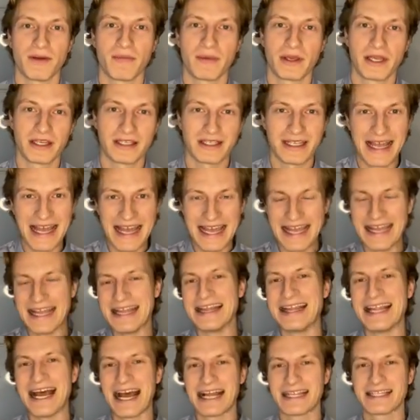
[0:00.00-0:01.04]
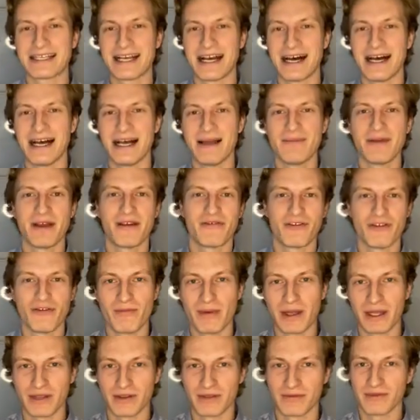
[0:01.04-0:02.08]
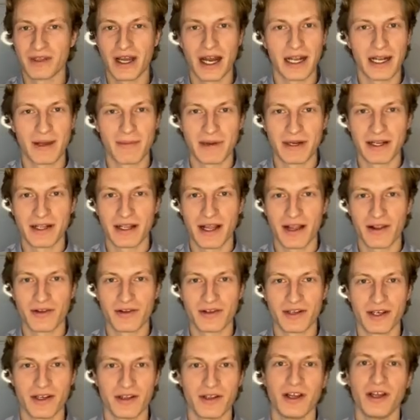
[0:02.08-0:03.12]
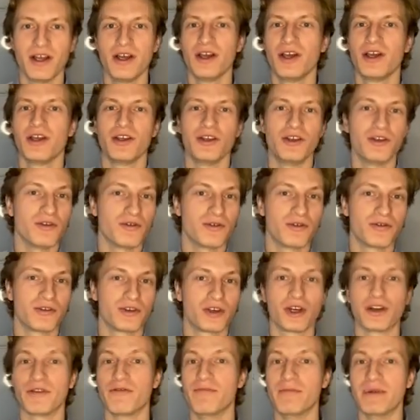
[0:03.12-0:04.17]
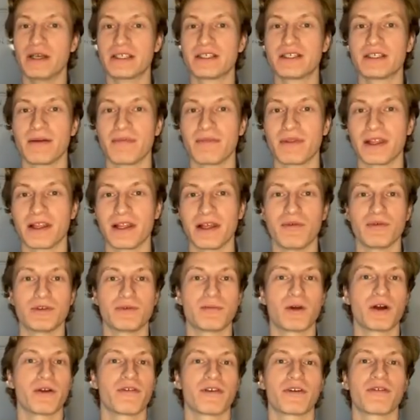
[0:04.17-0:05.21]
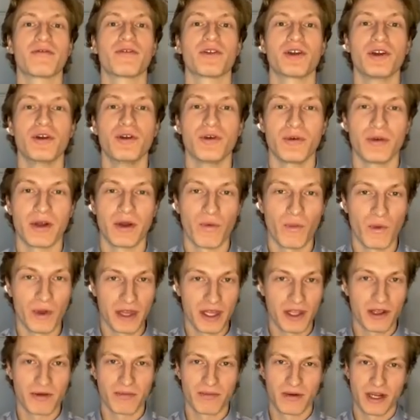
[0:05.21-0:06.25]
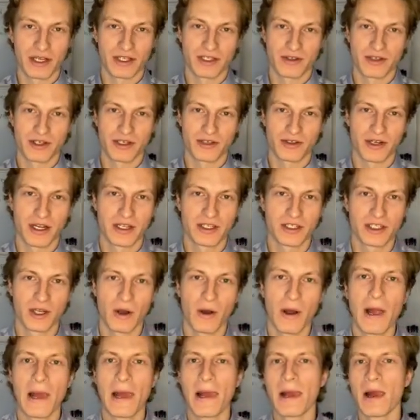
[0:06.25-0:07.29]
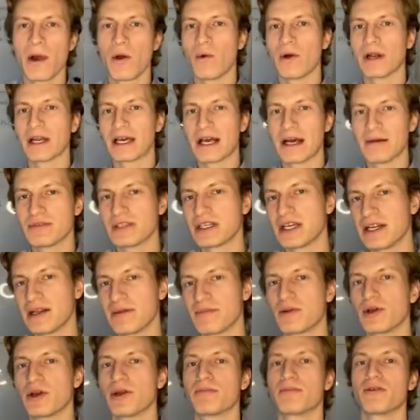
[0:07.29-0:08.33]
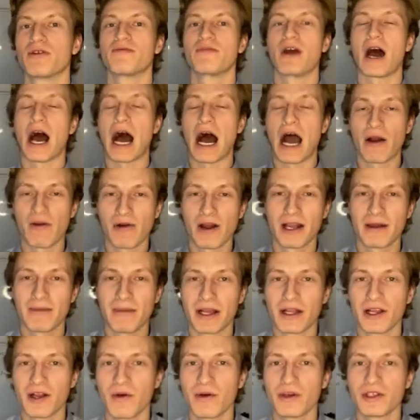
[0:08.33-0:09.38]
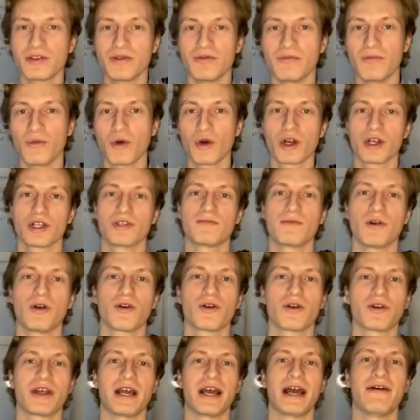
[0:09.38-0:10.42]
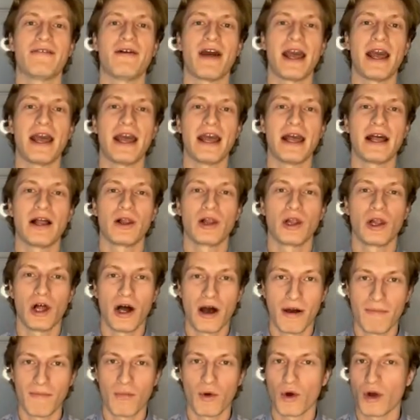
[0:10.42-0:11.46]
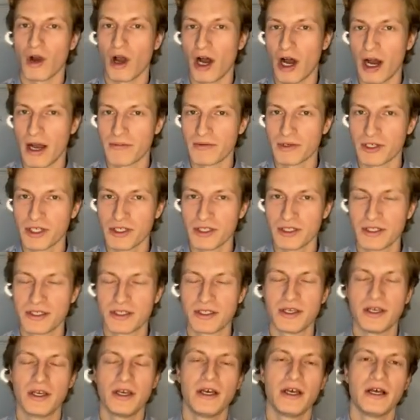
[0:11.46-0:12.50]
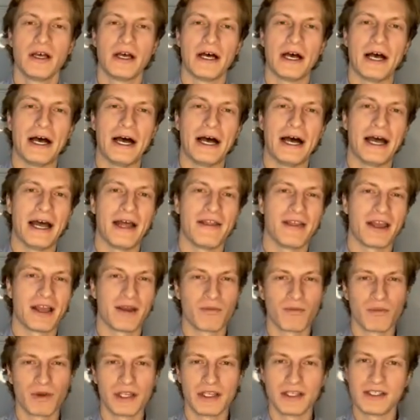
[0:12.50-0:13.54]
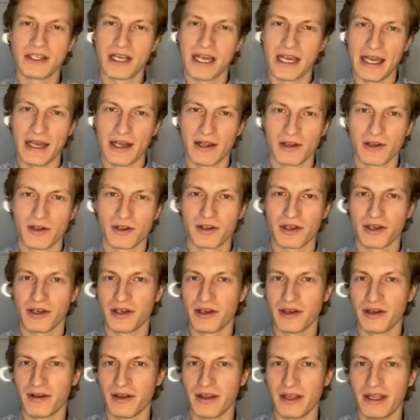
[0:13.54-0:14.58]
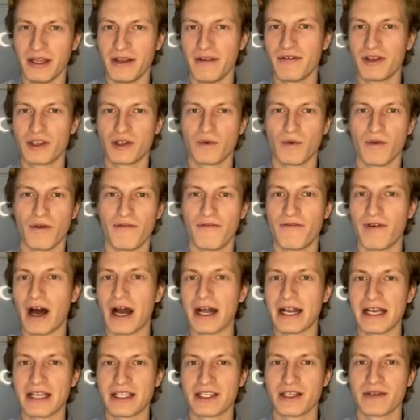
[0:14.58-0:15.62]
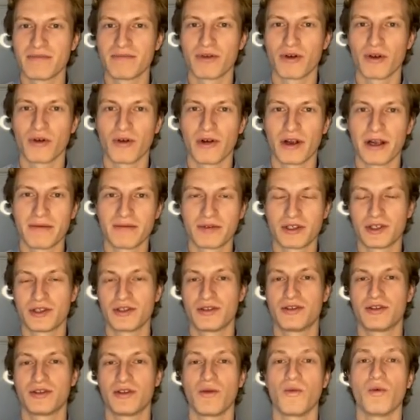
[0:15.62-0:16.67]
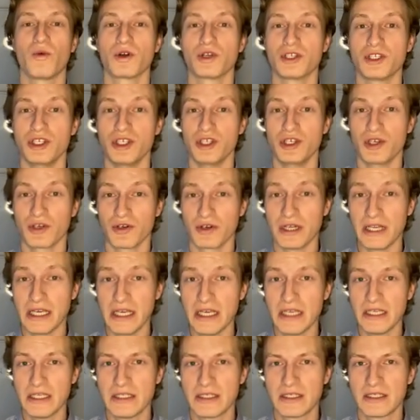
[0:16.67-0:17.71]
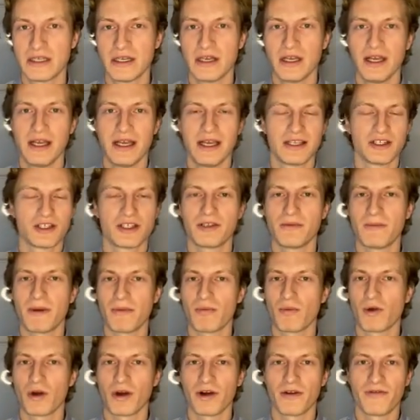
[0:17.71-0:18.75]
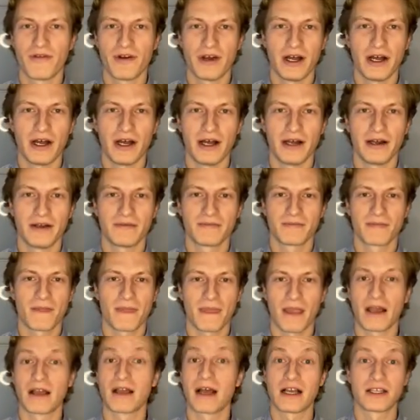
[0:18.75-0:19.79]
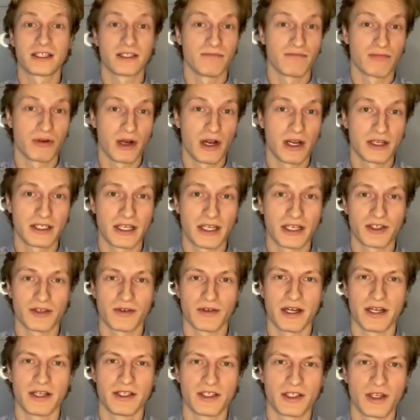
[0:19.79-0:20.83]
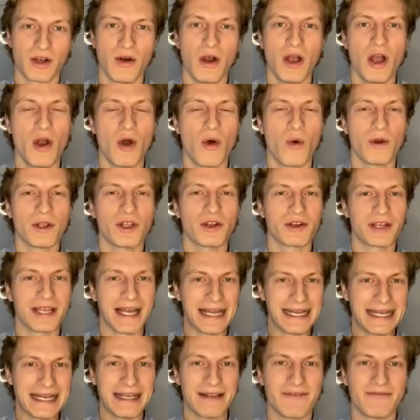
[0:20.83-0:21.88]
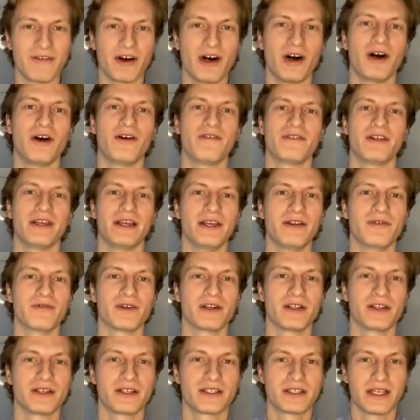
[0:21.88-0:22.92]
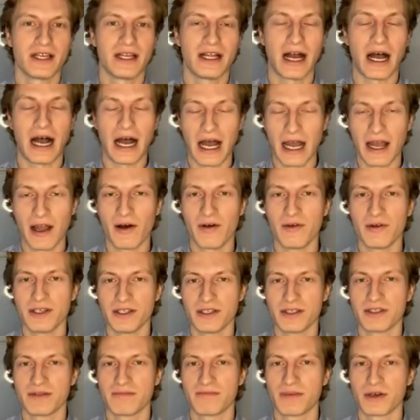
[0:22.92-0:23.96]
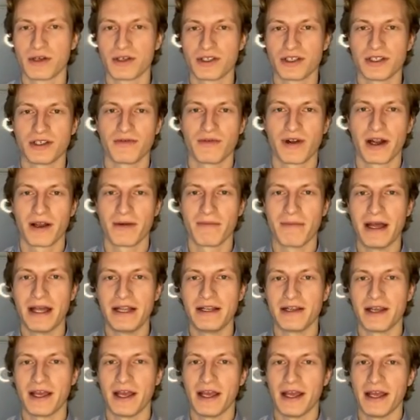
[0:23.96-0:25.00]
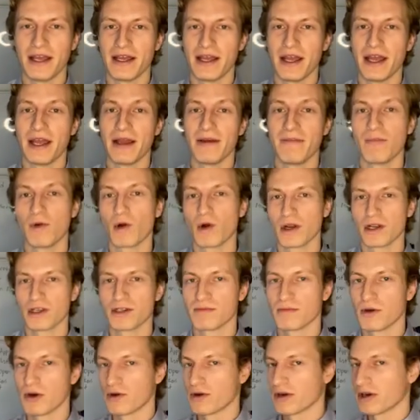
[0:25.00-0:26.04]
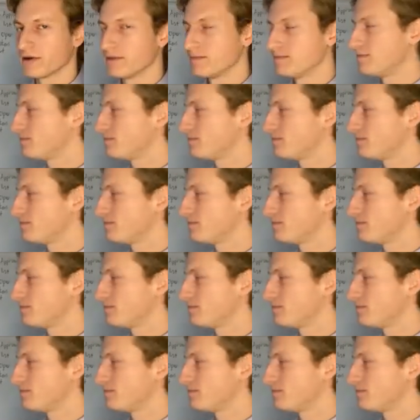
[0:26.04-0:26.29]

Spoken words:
Because in that time, if you've been tied up in another deal, you could have missed something that was perfect for you within your price range, right? So when it comes to getting pre-approved, I recommend going to a mortgage broker. They have a lot more options, and they can really tailor the individual financing programs towards your needs. It's just a bit more of a custom process, right? So when you're getting involved in real estate, I always personally recommend a mortgage broker.